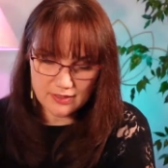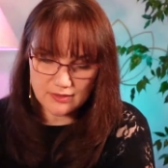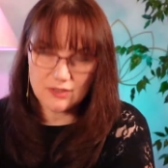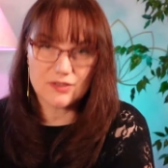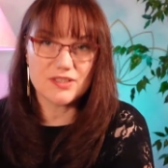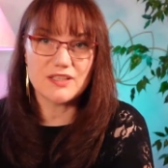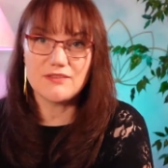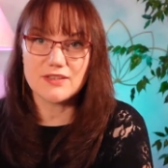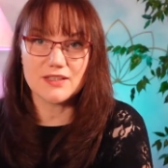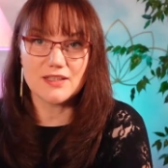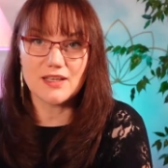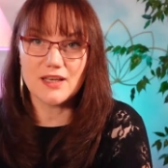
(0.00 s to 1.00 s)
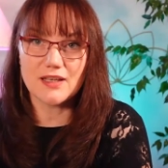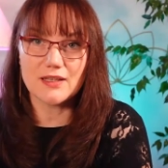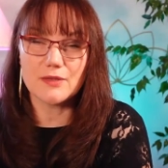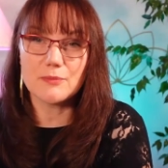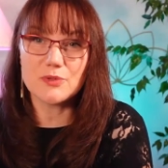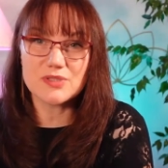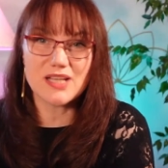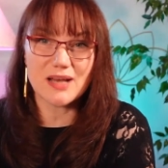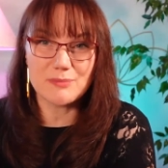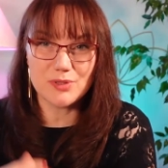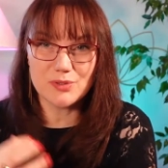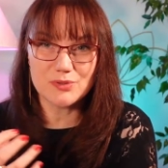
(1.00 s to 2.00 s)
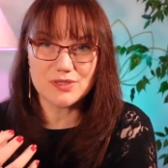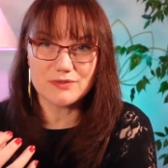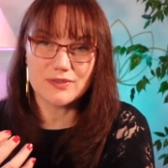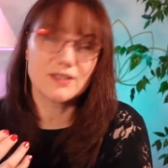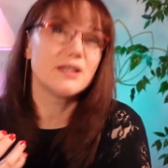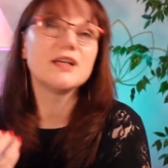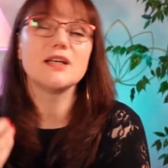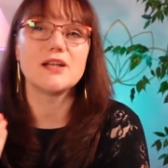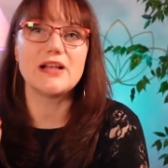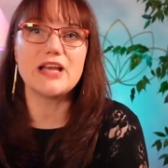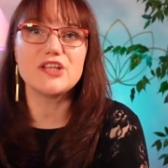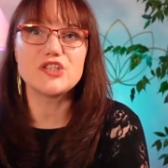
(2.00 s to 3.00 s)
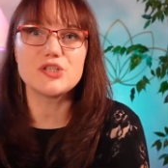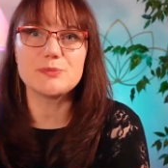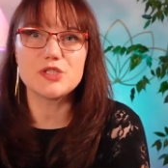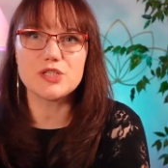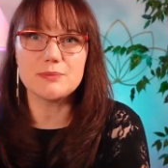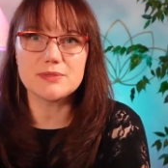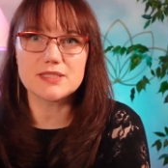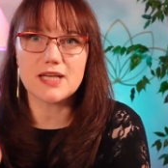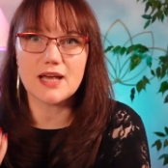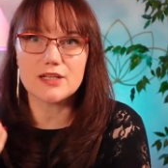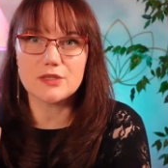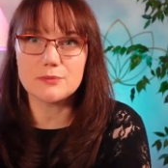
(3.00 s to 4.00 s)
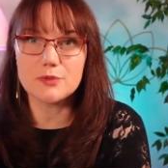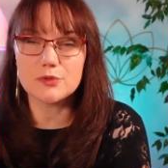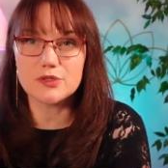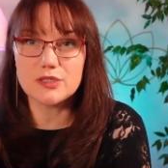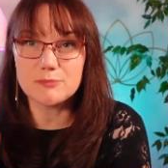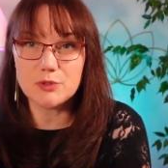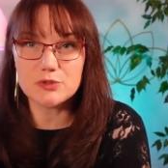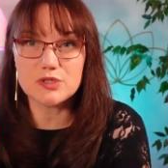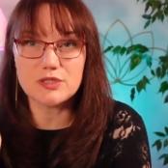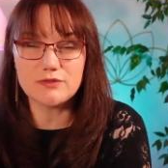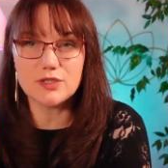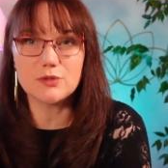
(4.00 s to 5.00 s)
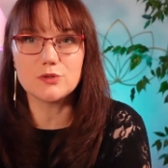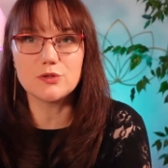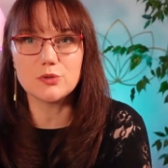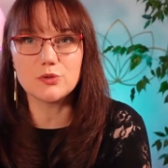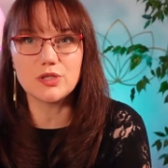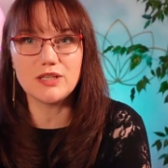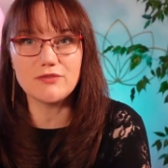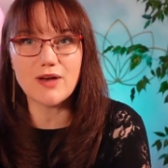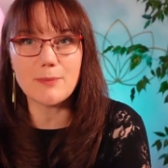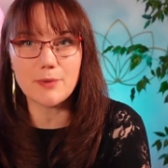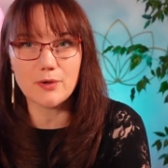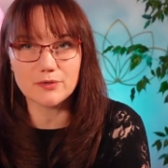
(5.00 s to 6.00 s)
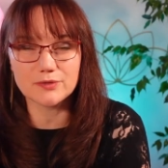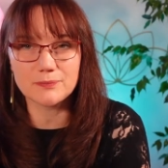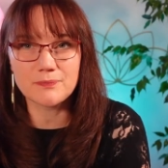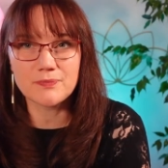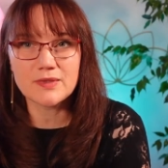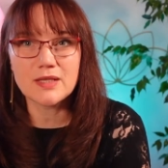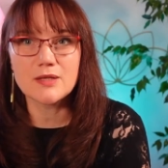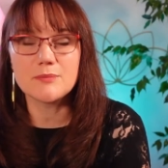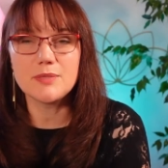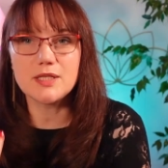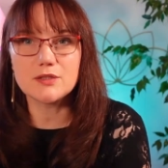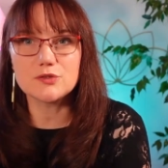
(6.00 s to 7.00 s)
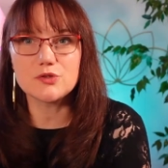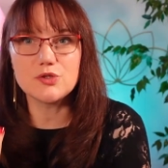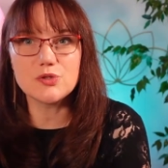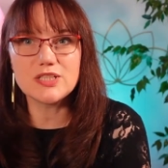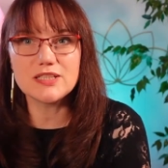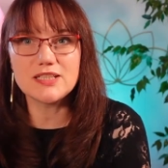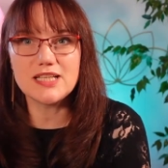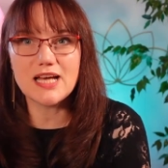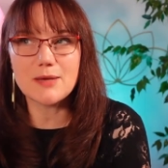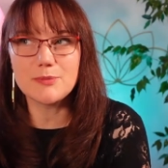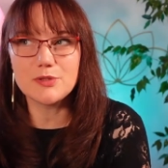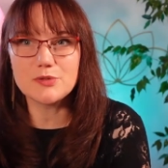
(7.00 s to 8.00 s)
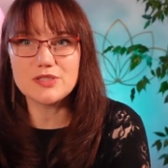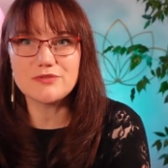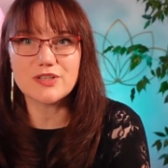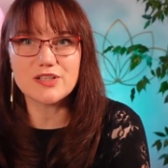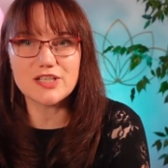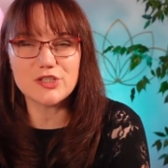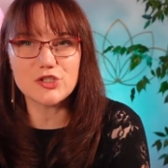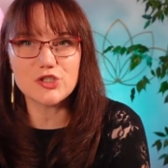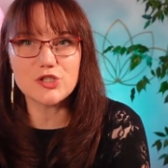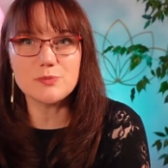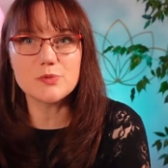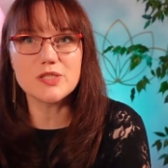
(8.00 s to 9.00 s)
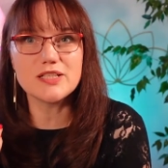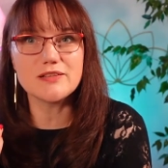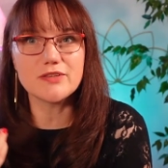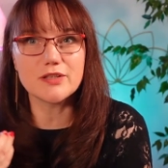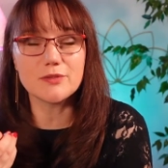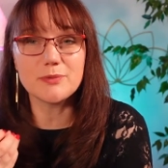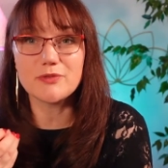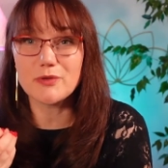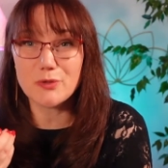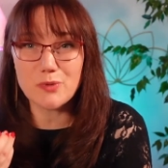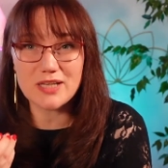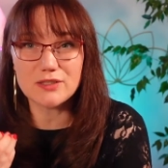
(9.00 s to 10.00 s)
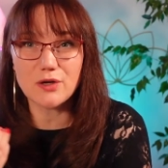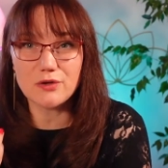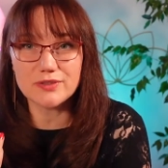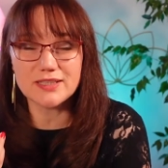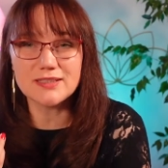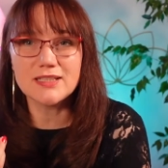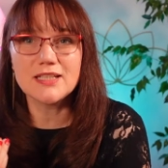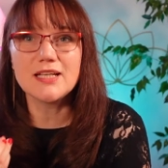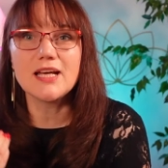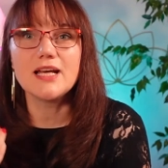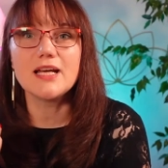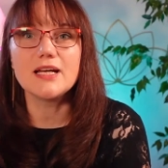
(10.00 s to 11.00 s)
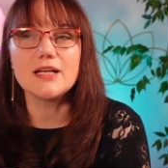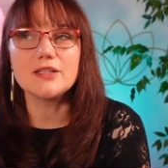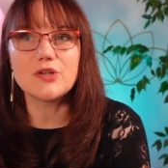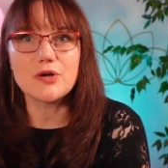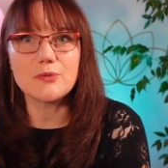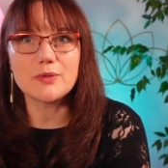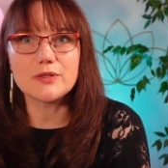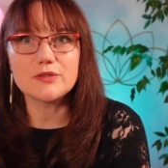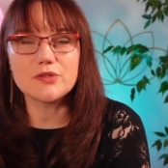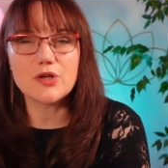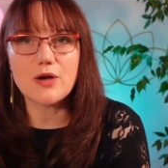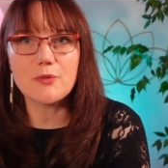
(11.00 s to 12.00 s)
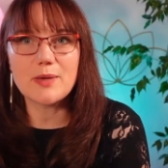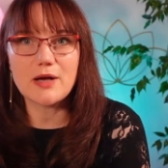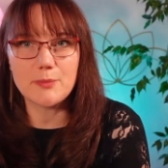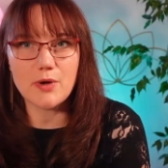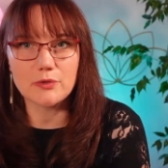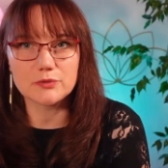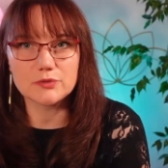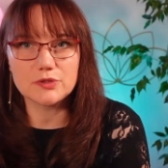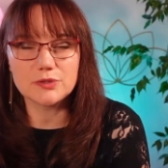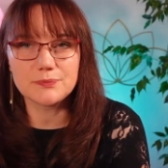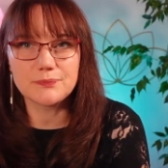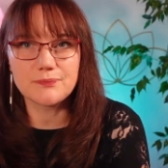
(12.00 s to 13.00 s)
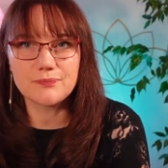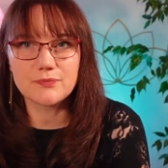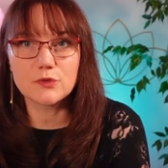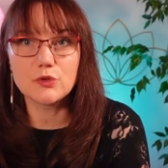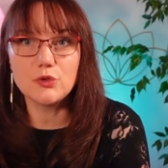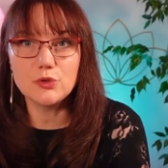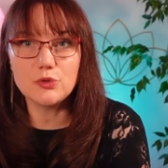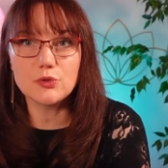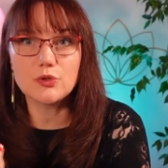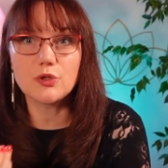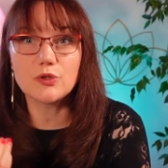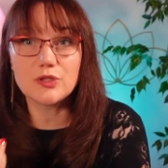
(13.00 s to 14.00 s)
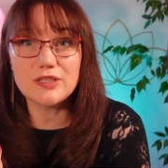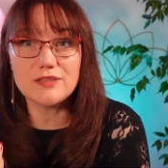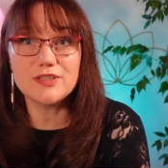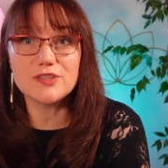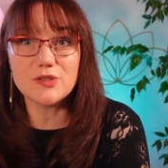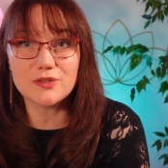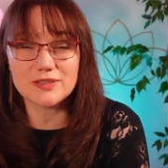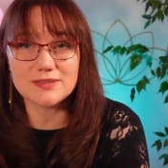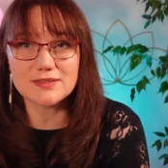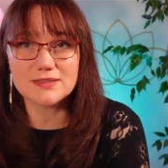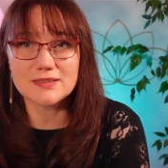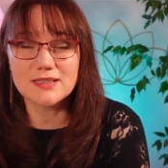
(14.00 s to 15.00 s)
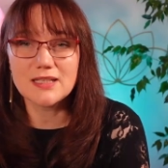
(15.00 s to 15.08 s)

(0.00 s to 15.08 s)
because even the most abusive relationships are the most difficult to give up on, because during the abusive relationship we develop quite often a trauma bond due to cognitive dissonance,